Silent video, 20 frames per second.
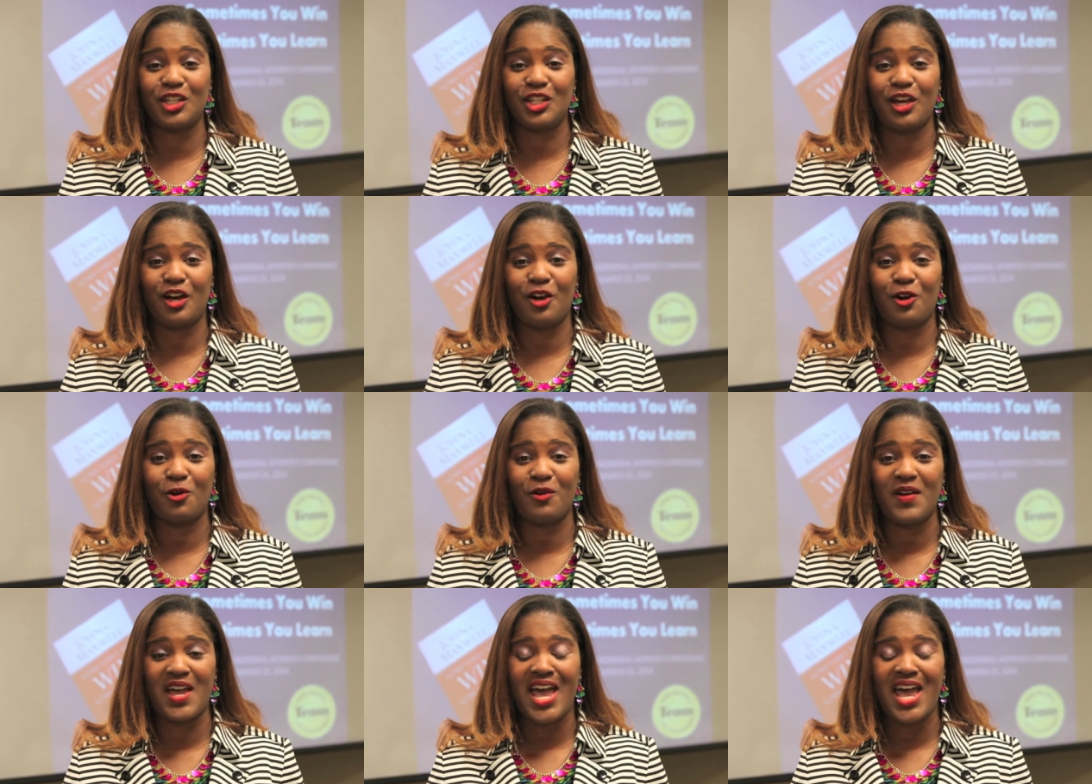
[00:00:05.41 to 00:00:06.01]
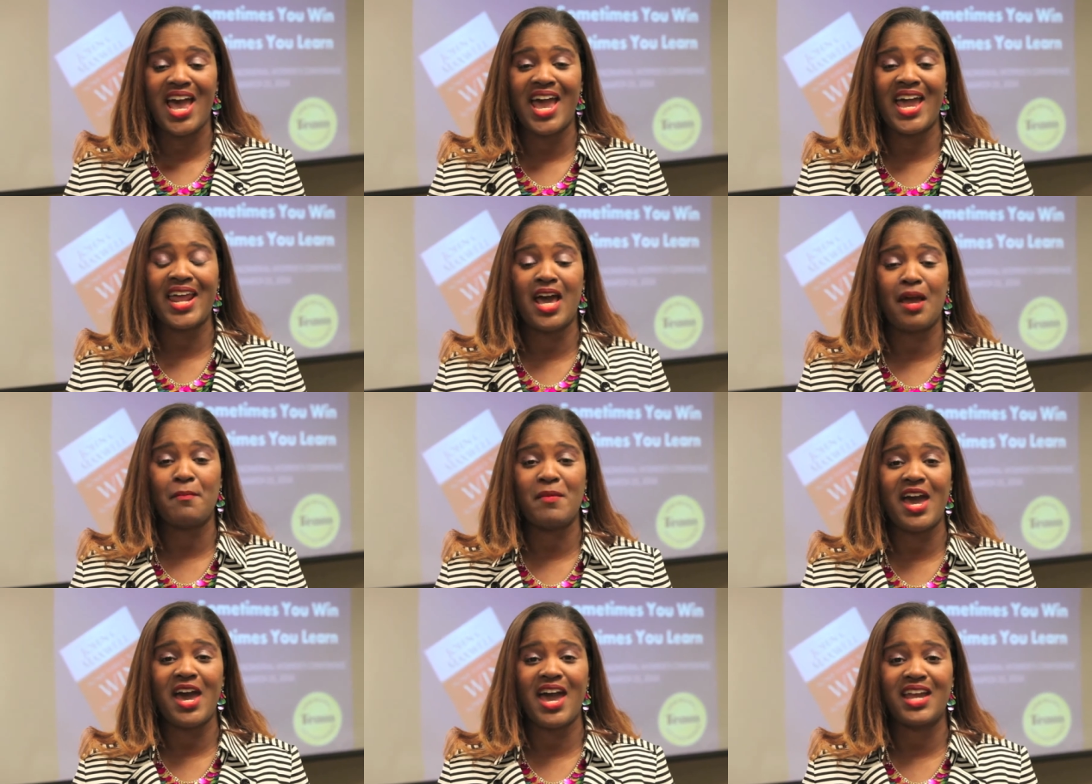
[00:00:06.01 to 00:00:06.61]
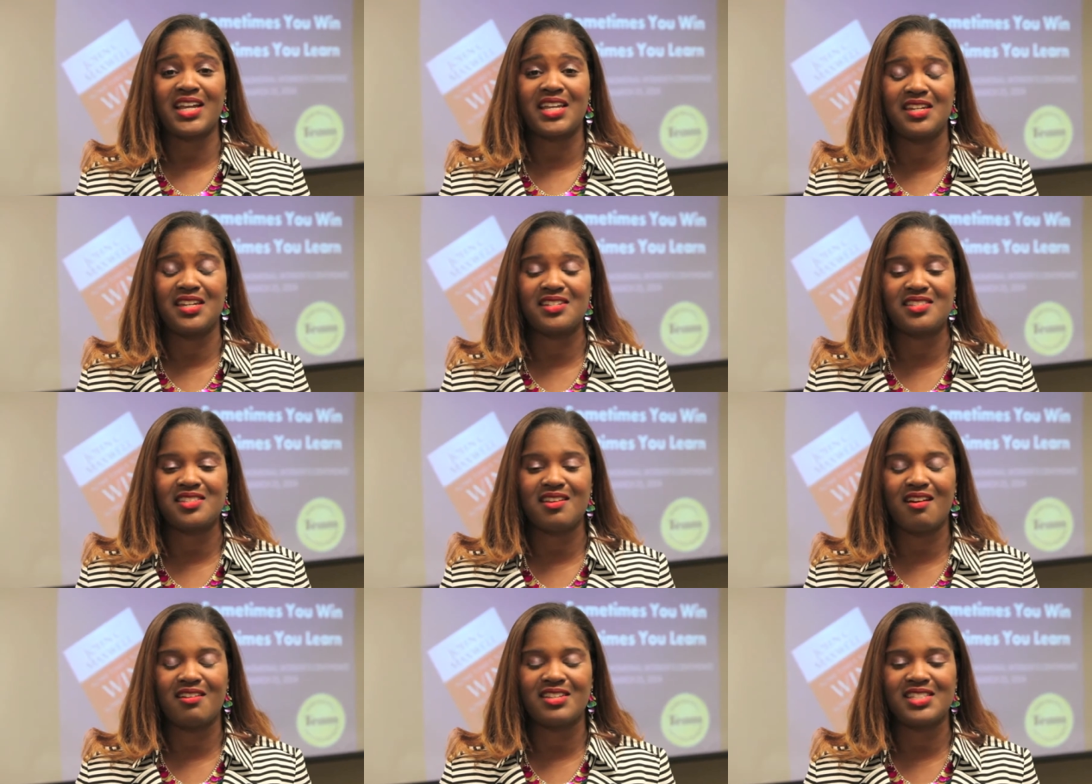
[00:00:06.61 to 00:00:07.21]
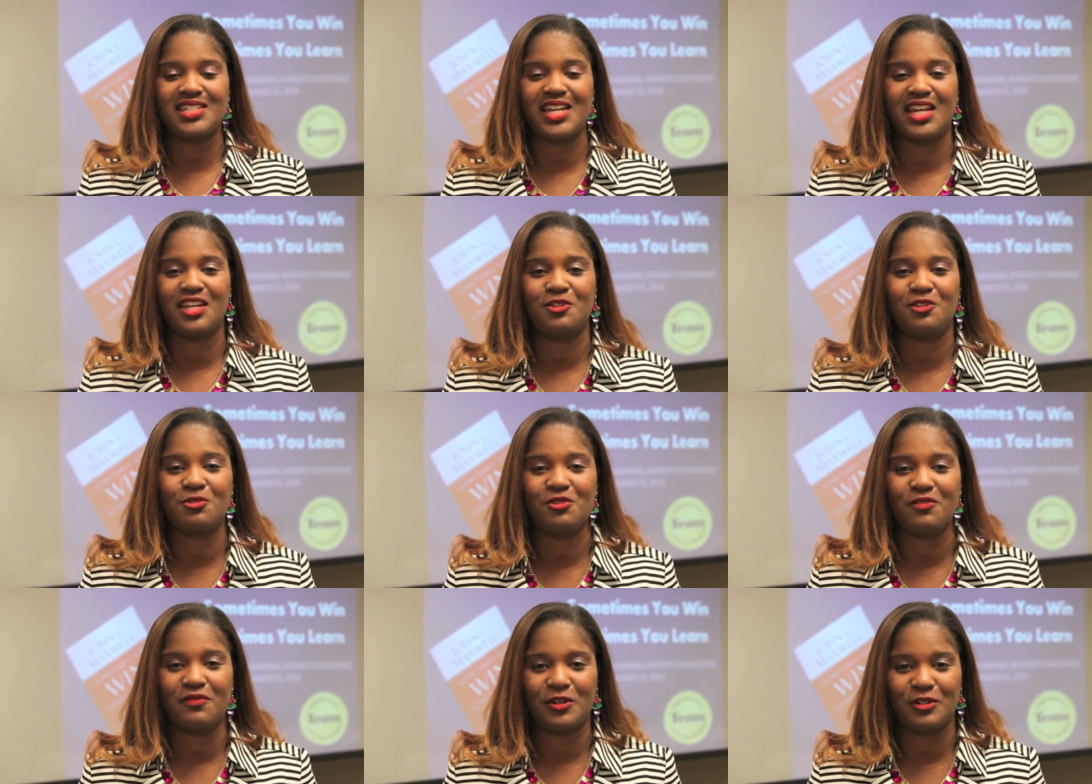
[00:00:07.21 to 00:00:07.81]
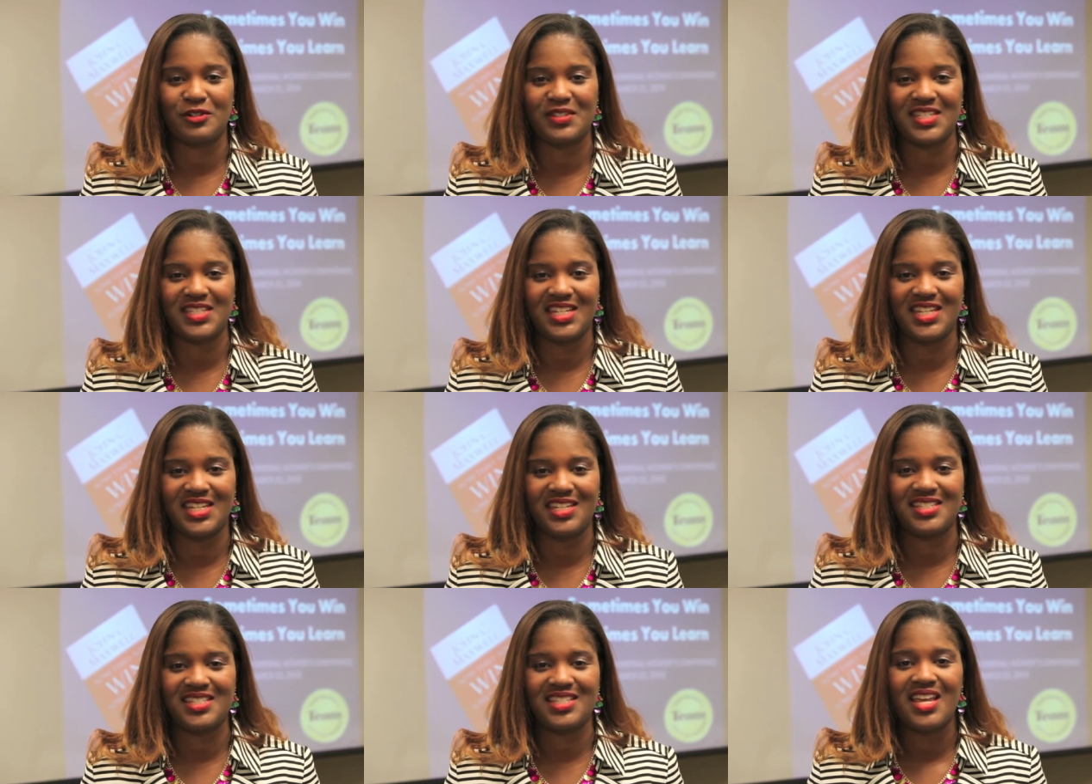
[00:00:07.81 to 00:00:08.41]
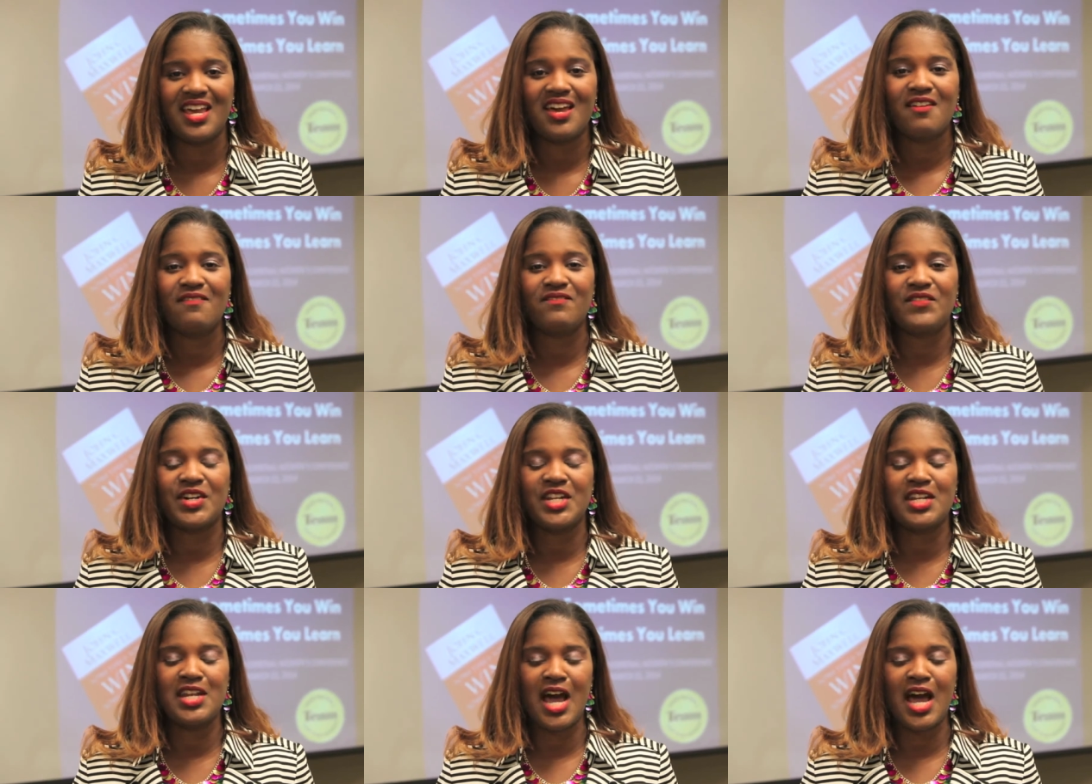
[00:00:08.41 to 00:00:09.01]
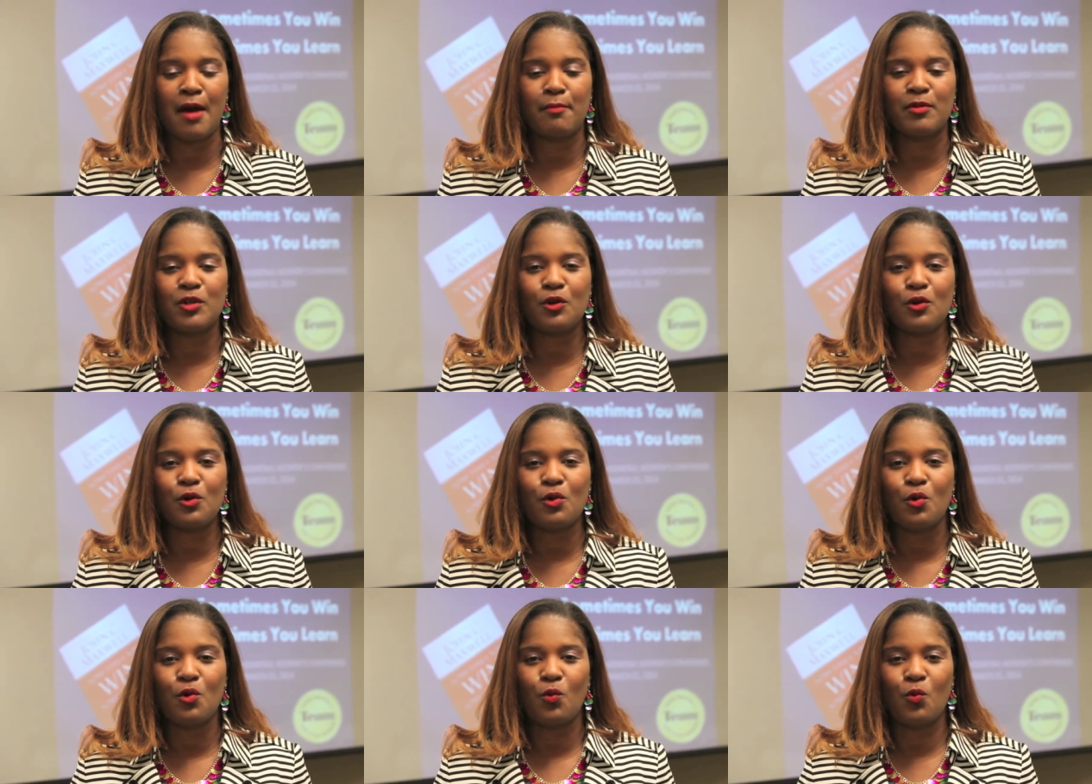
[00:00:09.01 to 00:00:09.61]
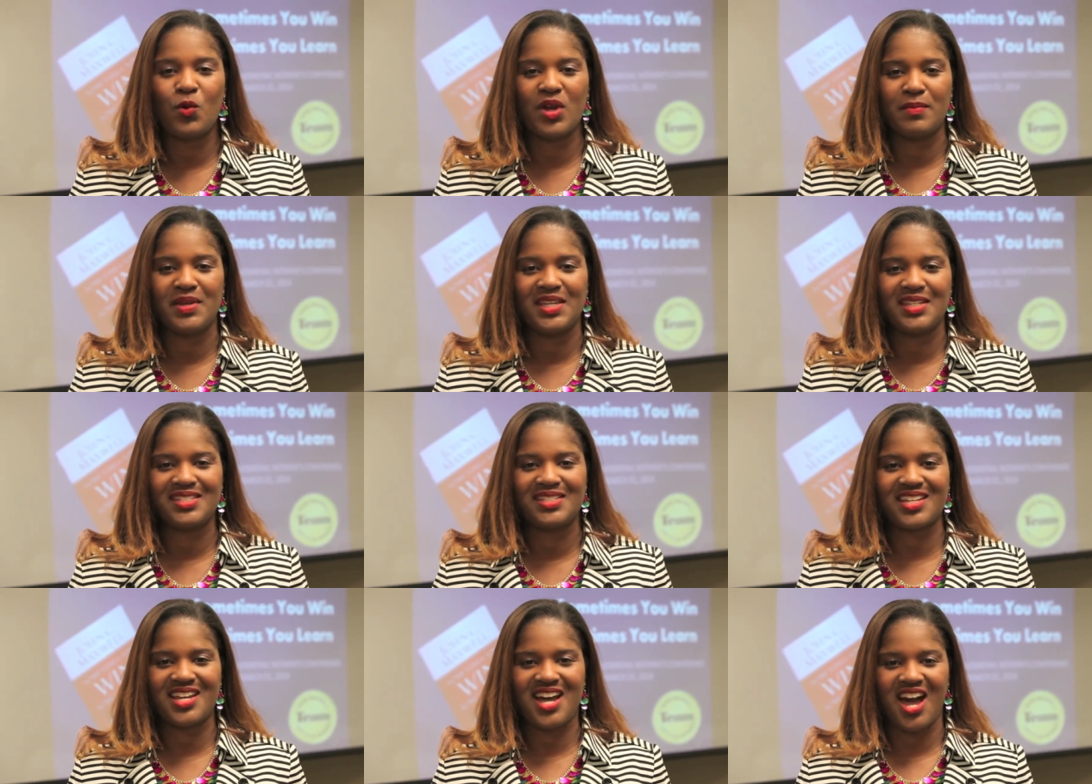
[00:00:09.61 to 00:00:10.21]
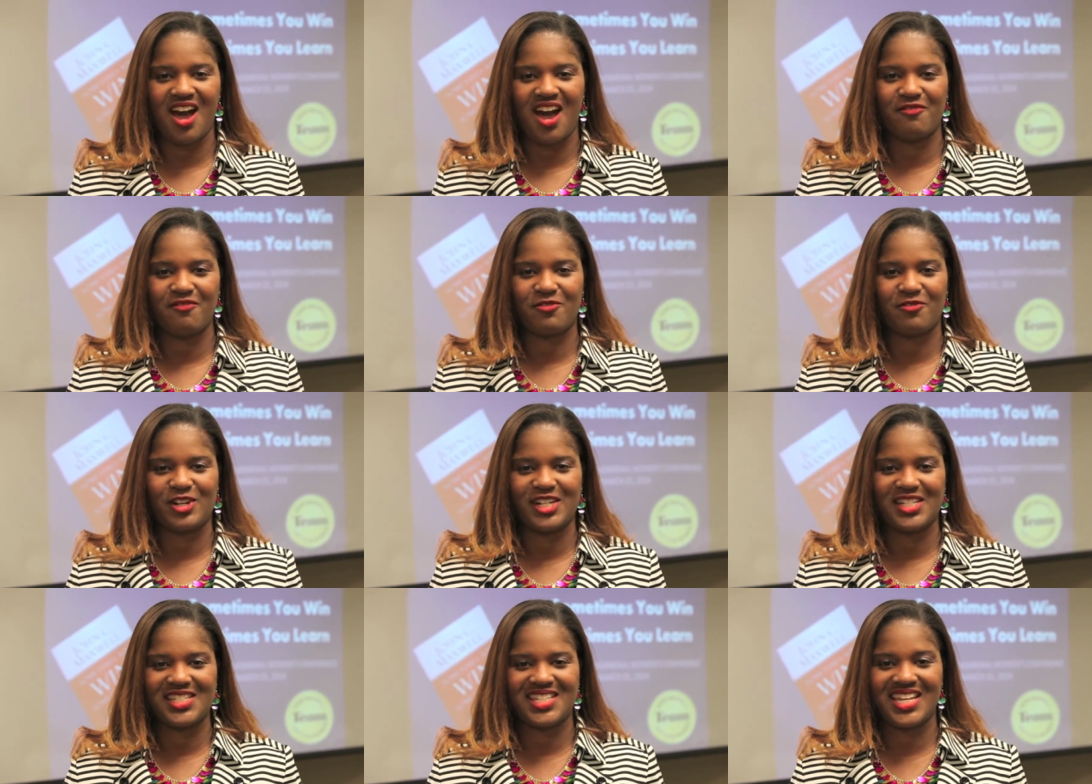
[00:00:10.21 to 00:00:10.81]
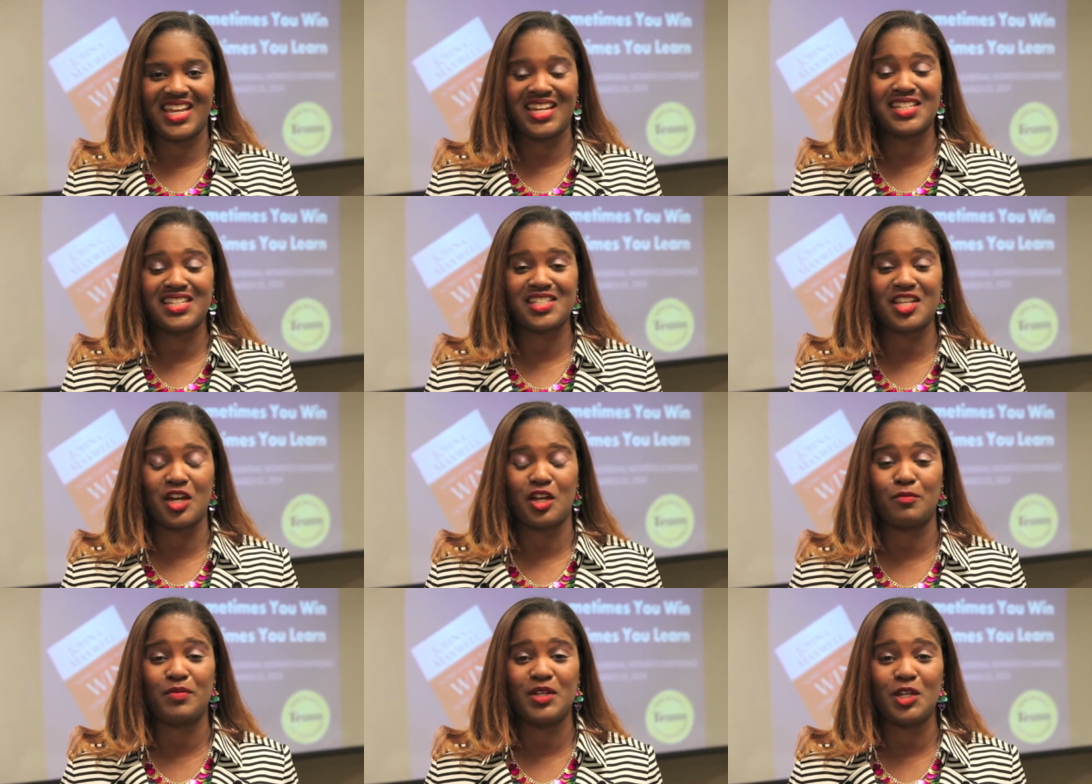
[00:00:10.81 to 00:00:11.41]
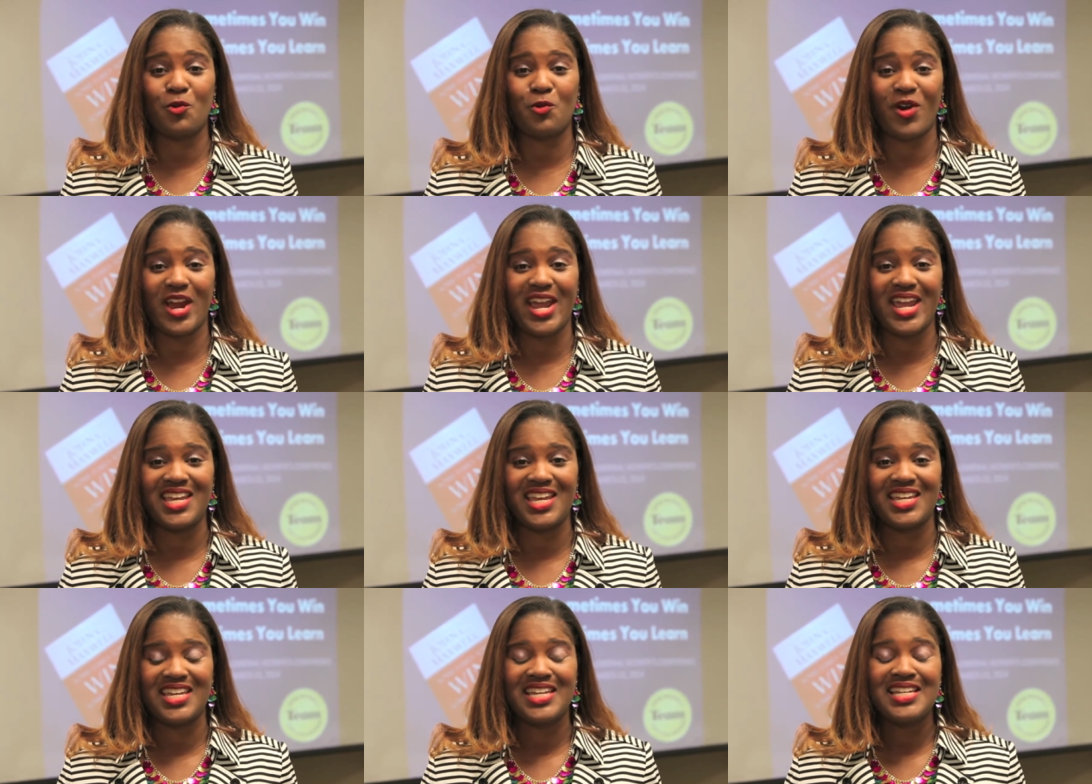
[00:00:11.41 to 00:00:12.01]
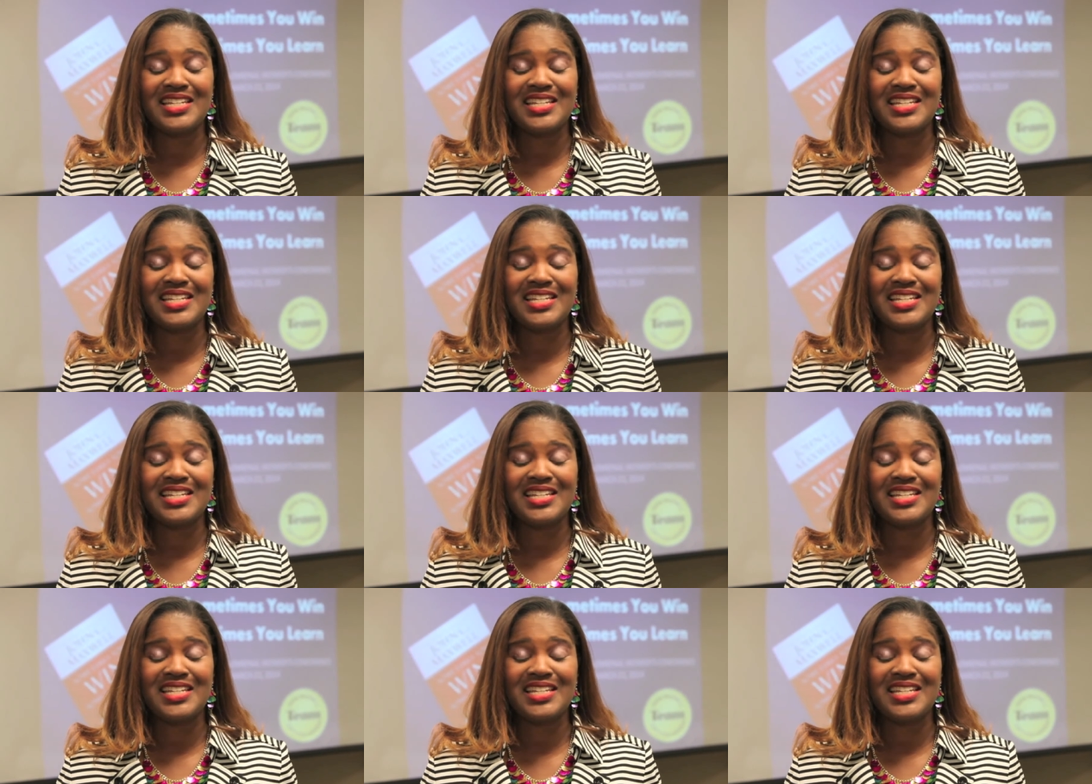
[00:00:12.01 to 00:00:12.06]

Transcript: Lowe, and I'm at Kennesaw State University's Phenomenal Women's Conference, and it's going to be great.